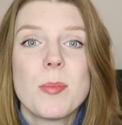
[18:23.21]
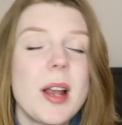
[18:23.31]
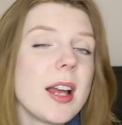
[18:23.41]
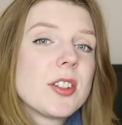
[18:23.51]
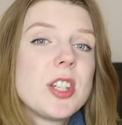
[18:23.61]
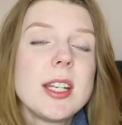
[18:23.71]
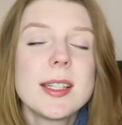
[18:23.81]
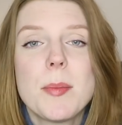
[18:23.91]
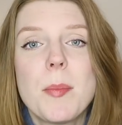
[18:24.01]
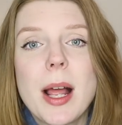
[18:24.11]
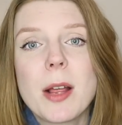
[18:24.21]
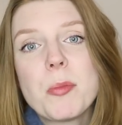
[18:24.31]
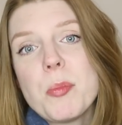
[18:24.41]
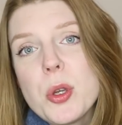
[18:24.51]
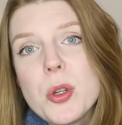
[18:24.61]
black jeans and black
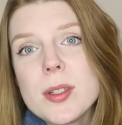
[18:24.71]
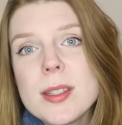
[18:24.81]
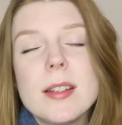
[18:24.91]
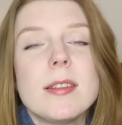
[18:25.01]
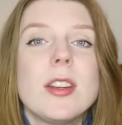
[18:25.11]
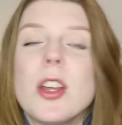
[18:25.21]
boots and,